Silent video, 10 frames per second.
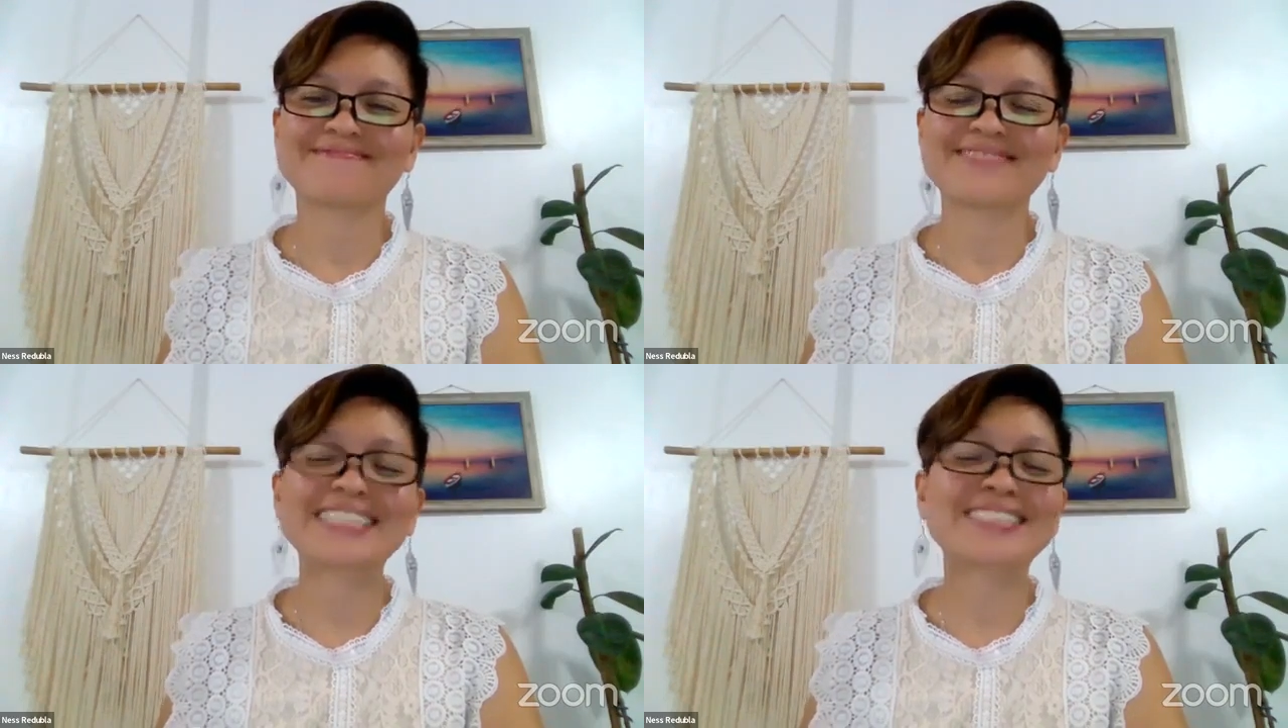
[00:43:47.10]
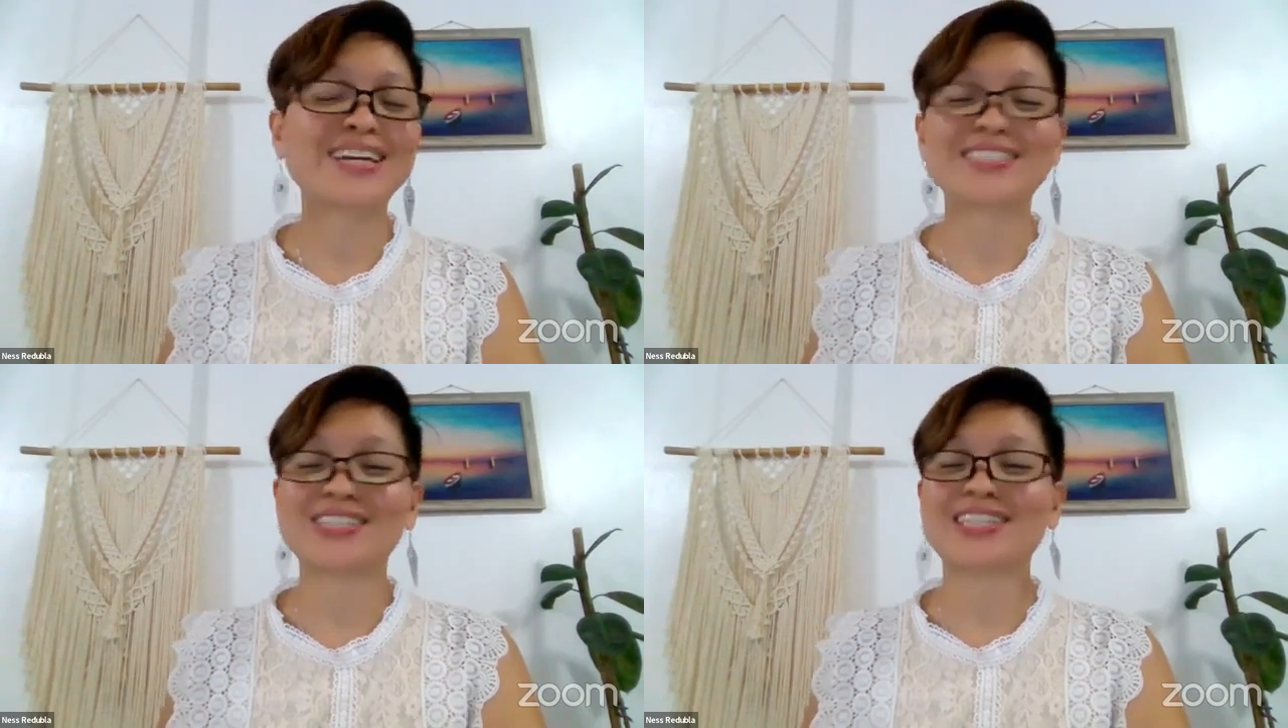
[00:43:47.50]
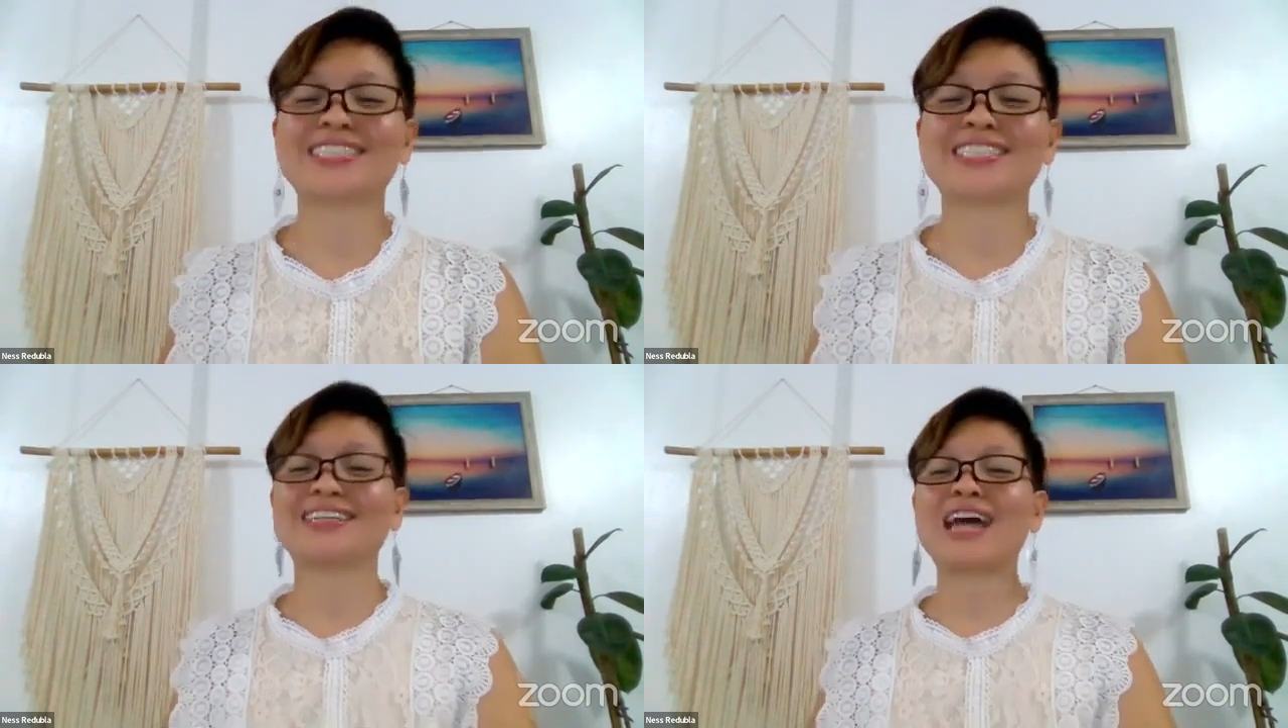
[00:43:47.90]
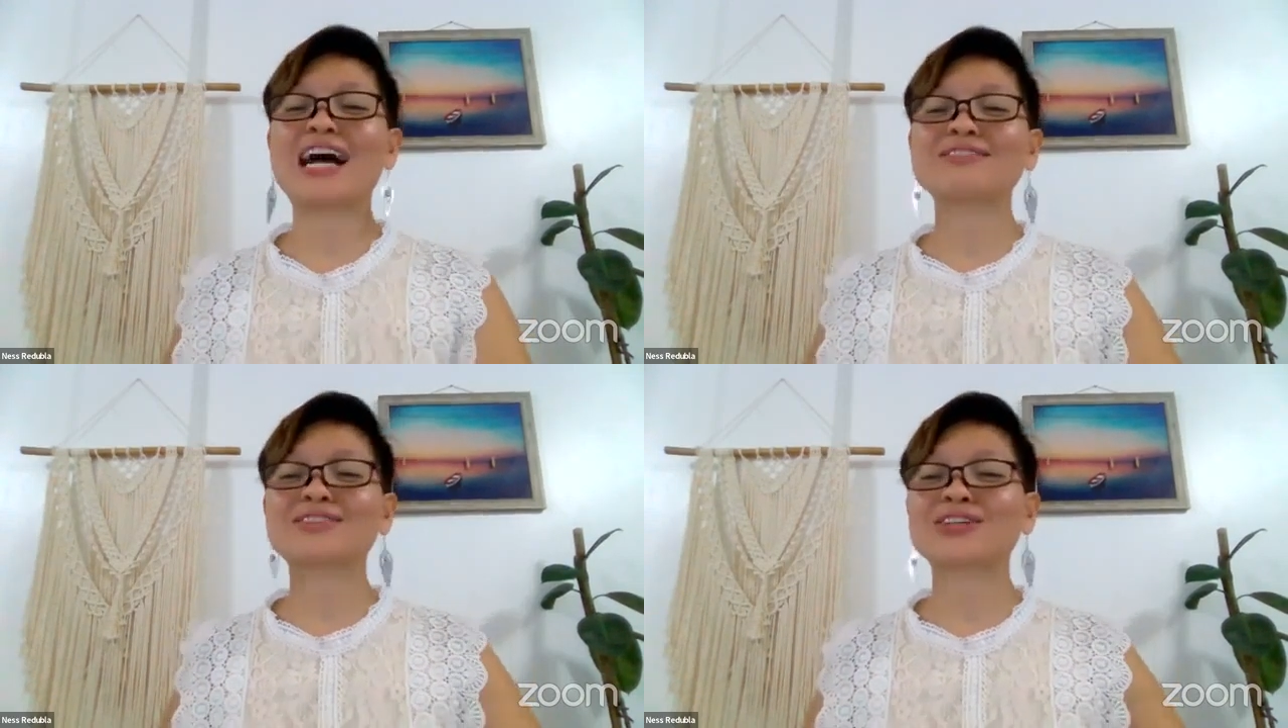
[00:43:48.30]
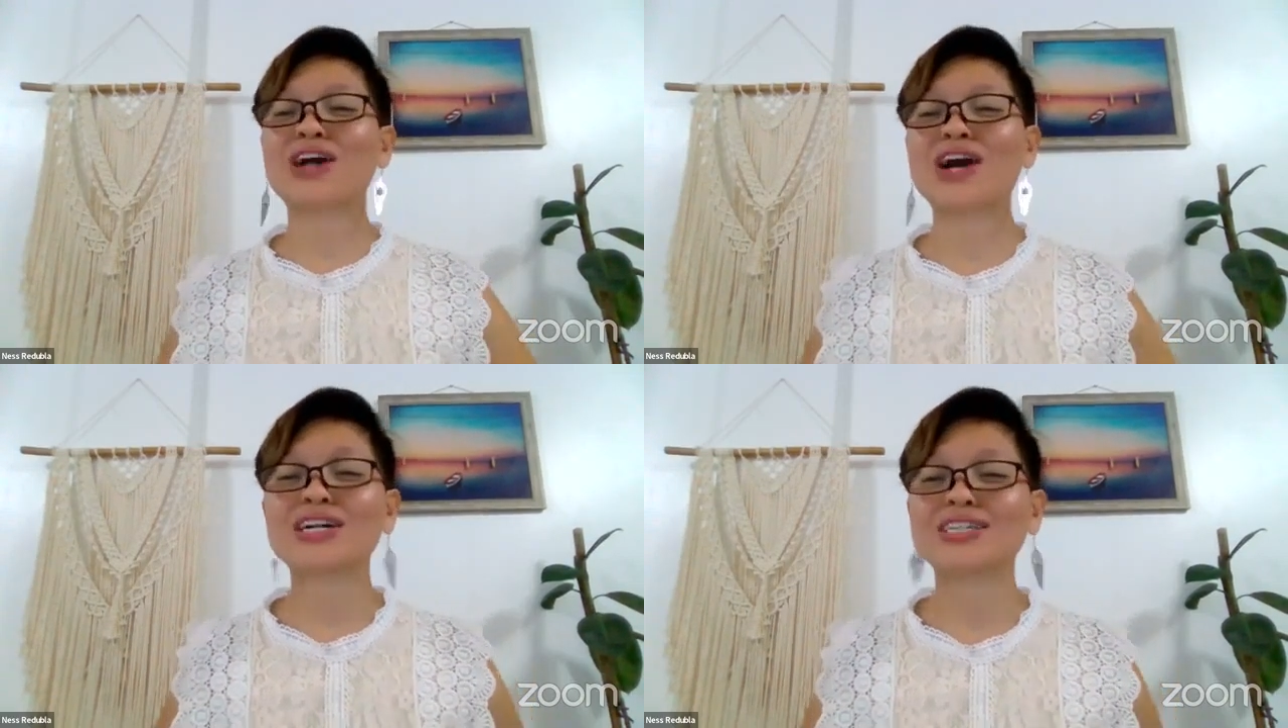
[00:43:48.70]
That's right, Shasha. You have to
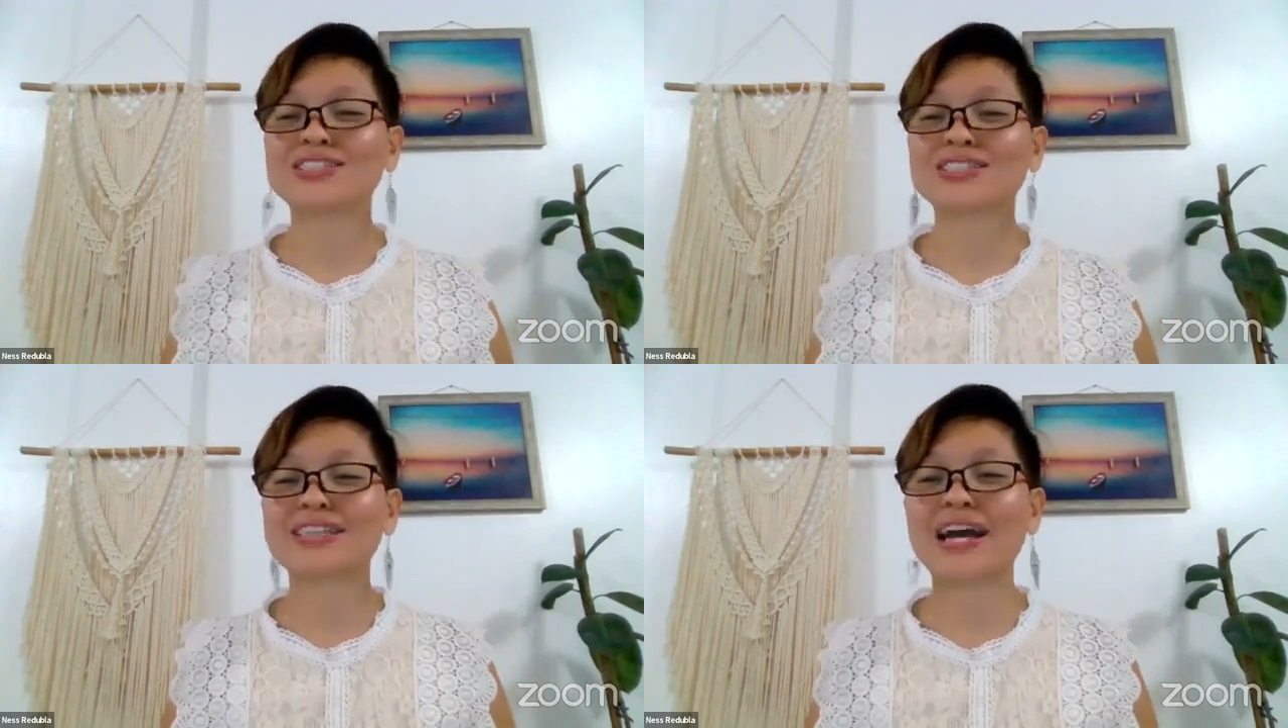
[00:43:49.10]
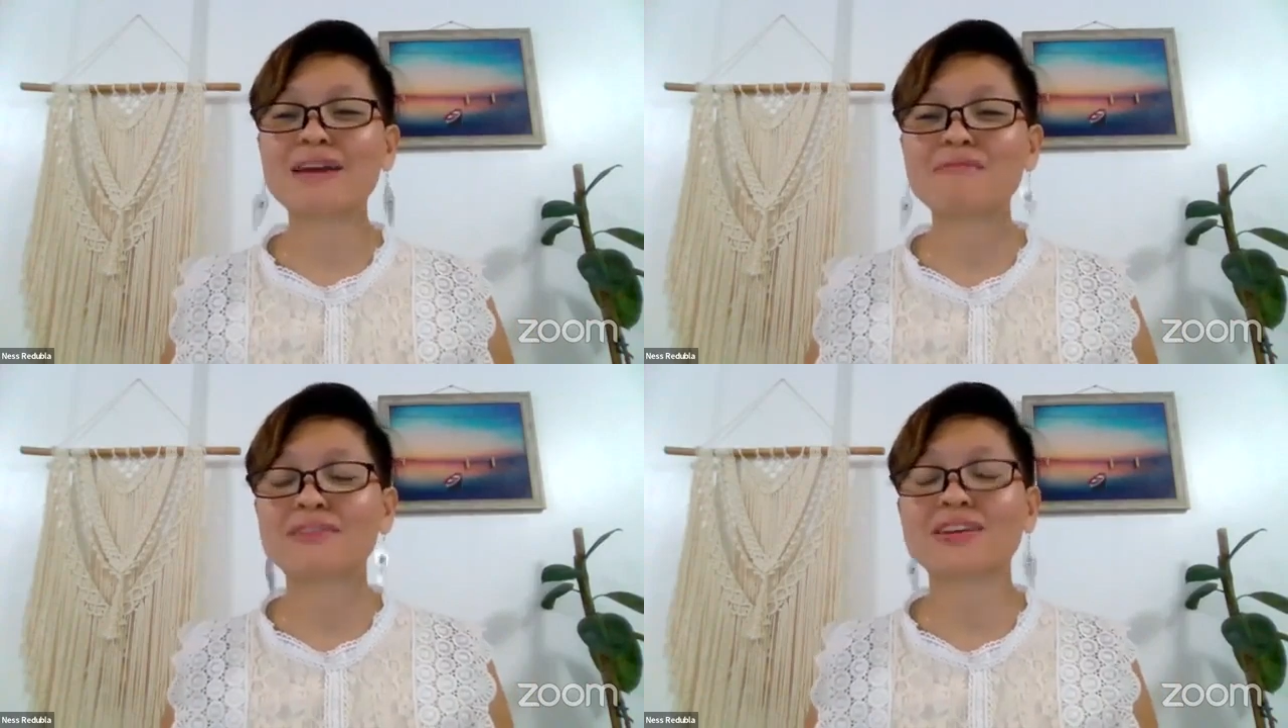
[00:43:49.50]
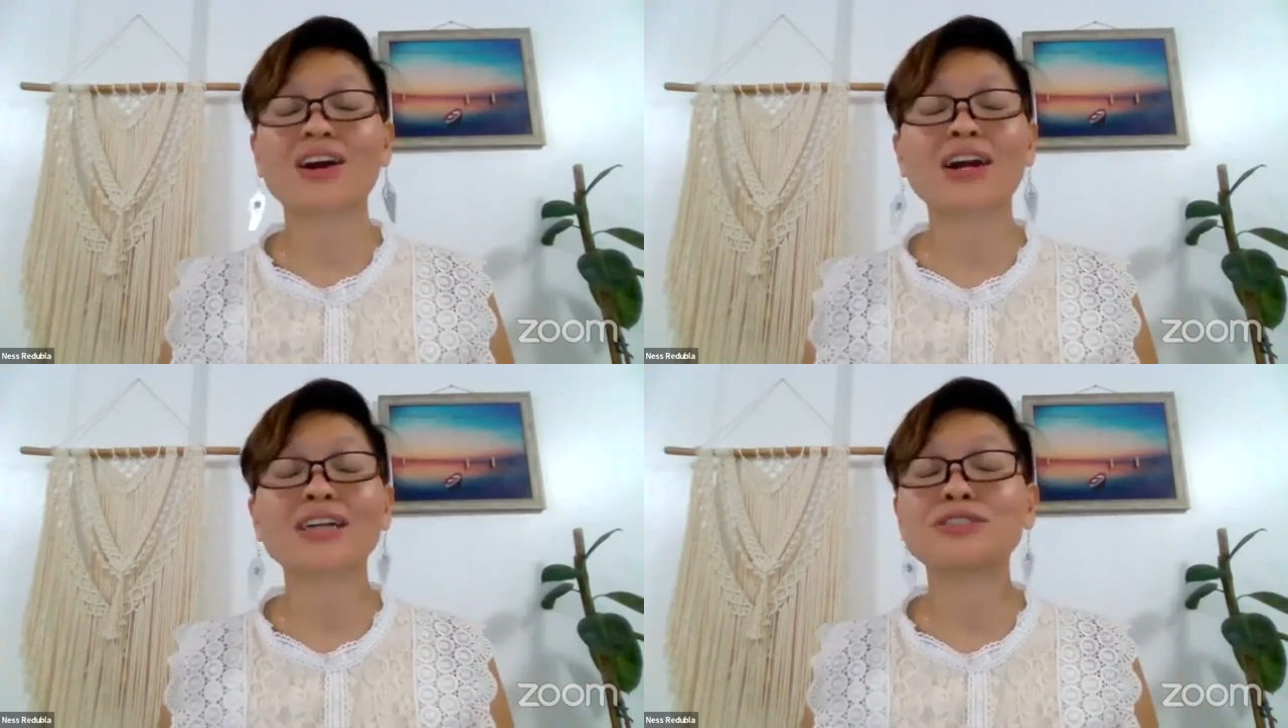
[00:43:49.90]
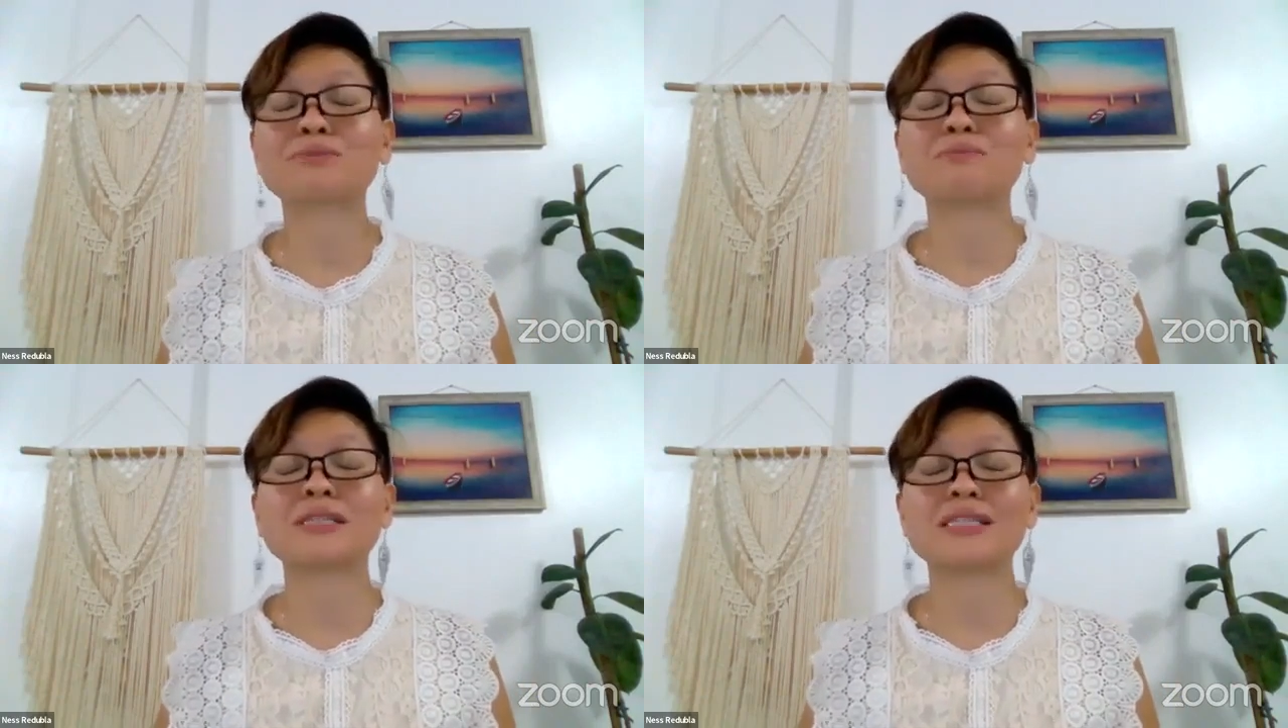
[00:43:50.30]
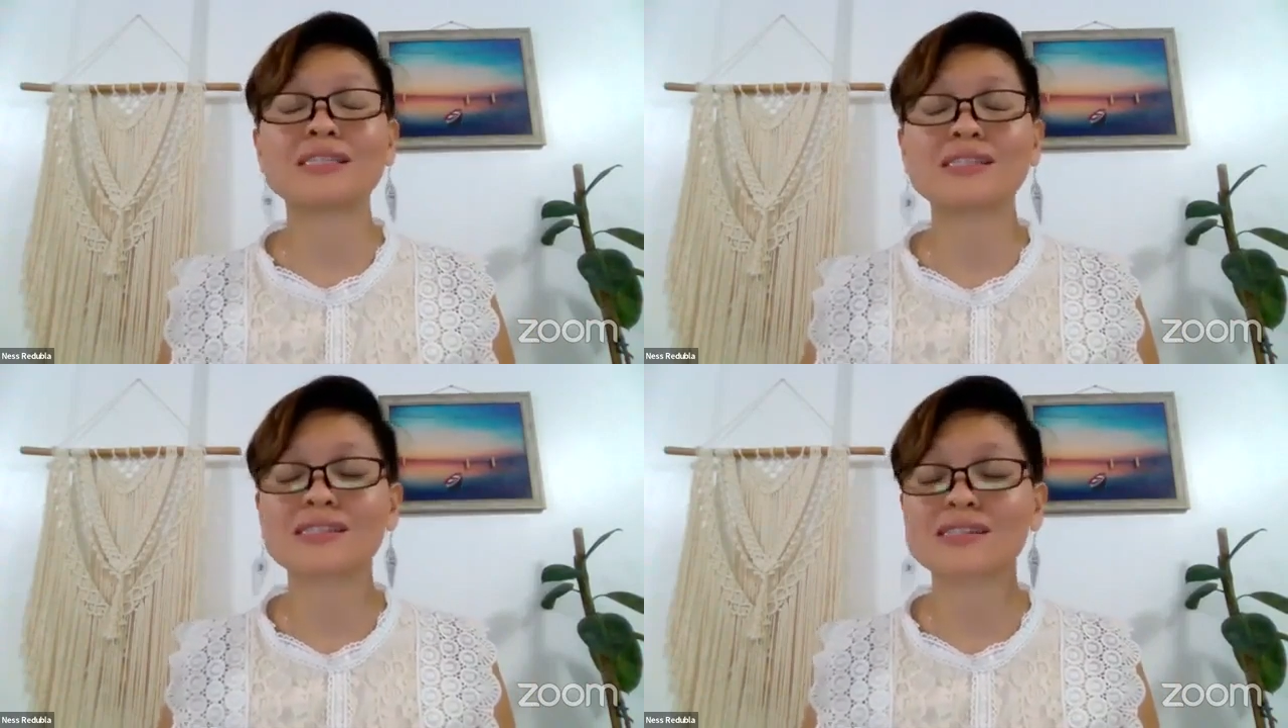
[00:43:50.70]
guard your time and guard your
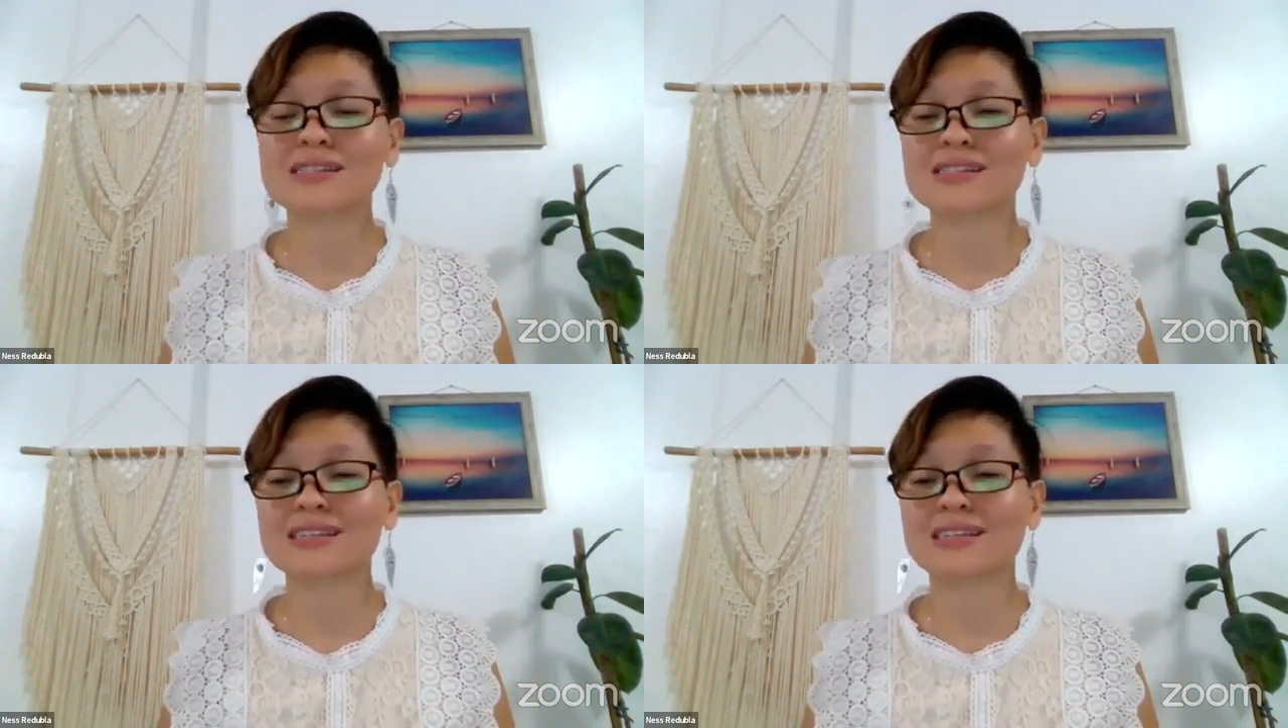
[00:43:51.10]
peace.